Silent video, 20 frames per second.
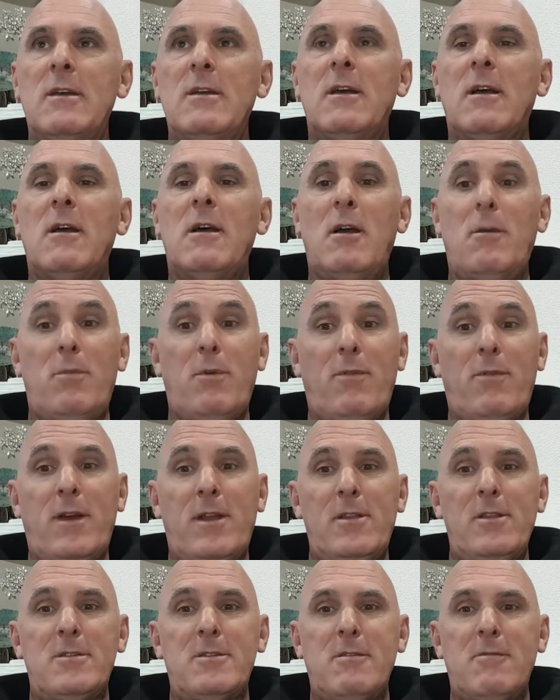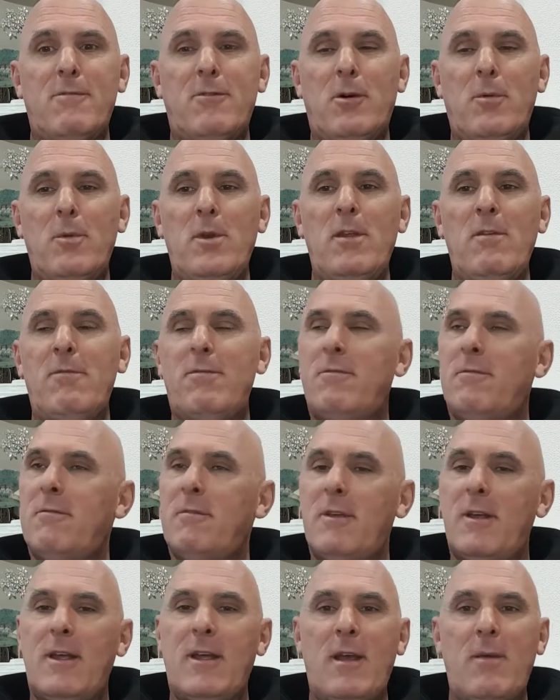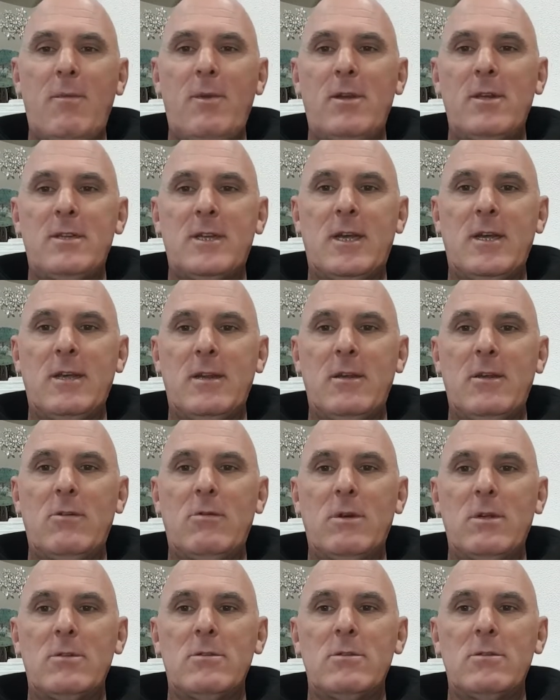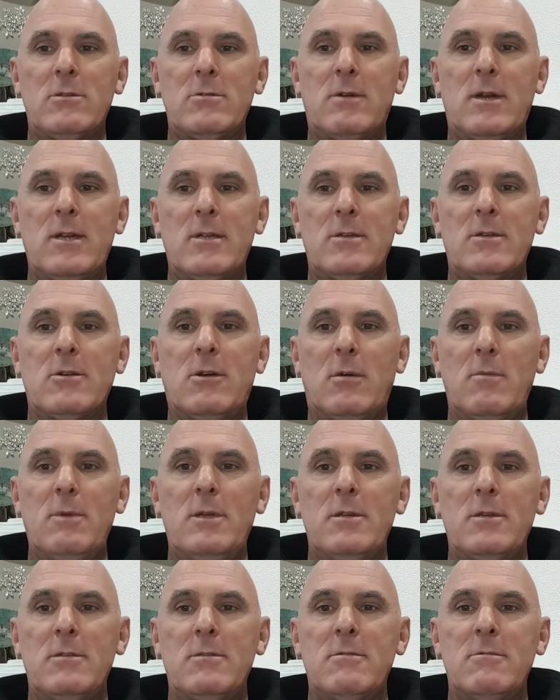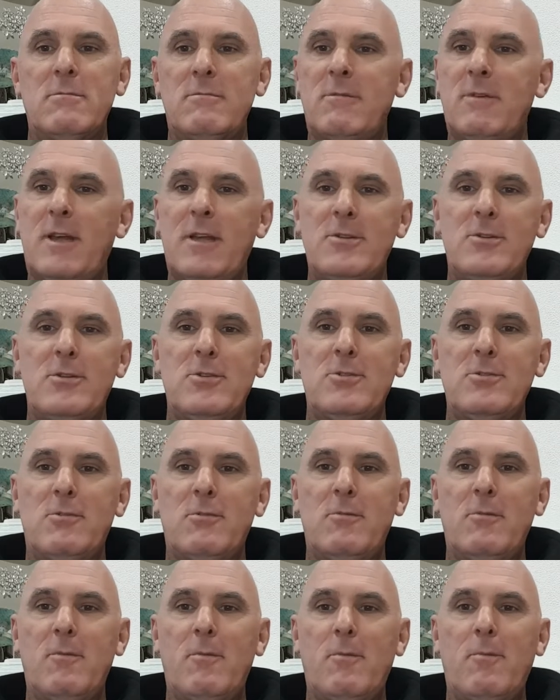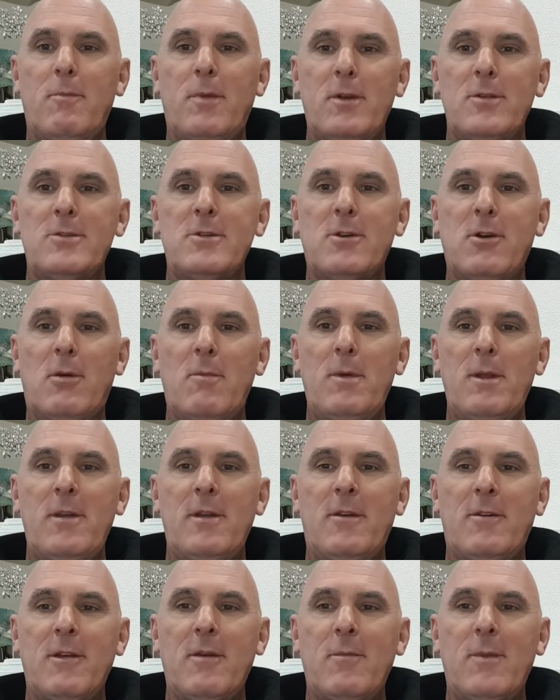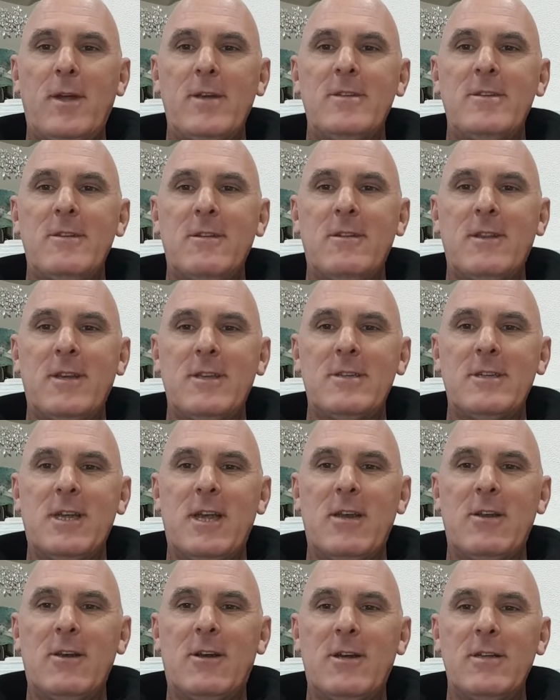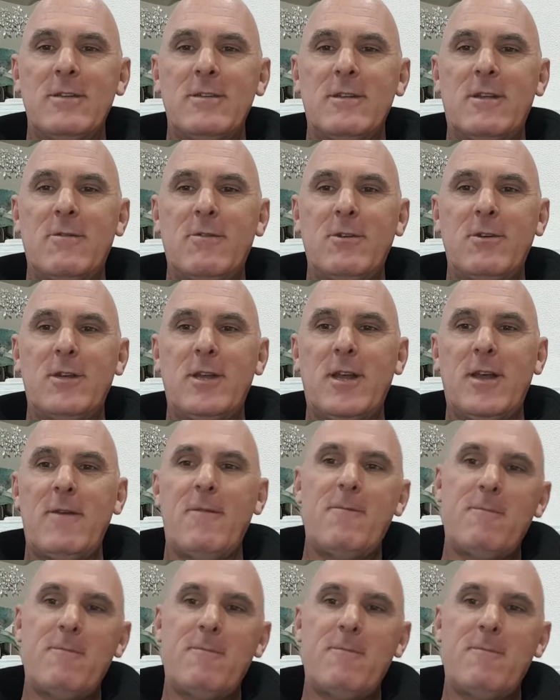I hope you found this informative. Happy to take any questions or answer comments. As usual, post a comment and I'll get back to you. Thanks again, guys. Have a good day.